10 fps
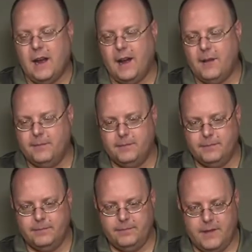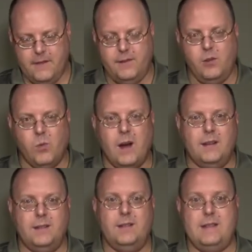Um, if you
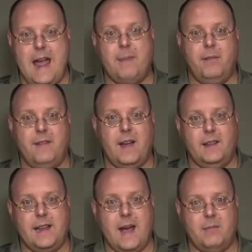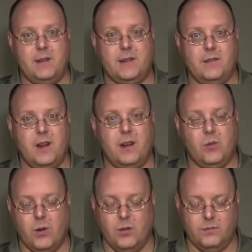want Napa Valley Cabernet Sauvignon
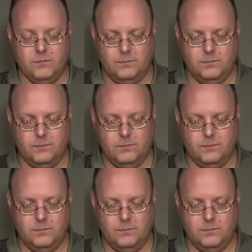or,